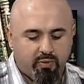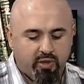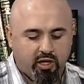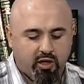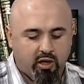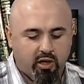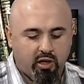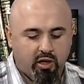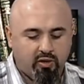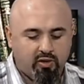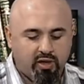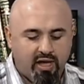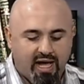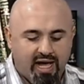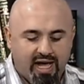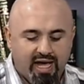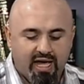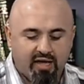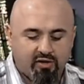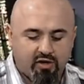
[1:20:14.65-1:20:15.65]
because
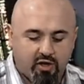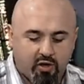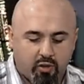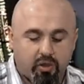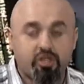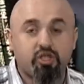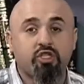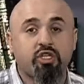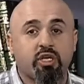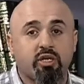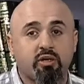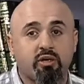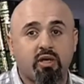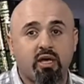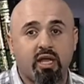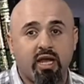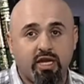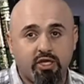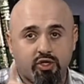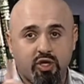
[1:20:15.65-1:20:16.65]
I, as a Christian,
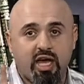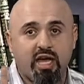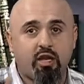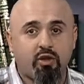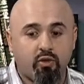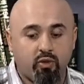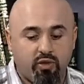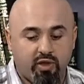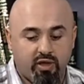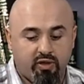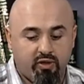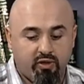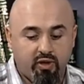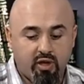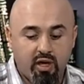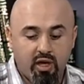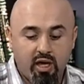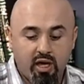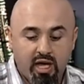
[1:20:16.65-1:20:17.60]
and I try to do this,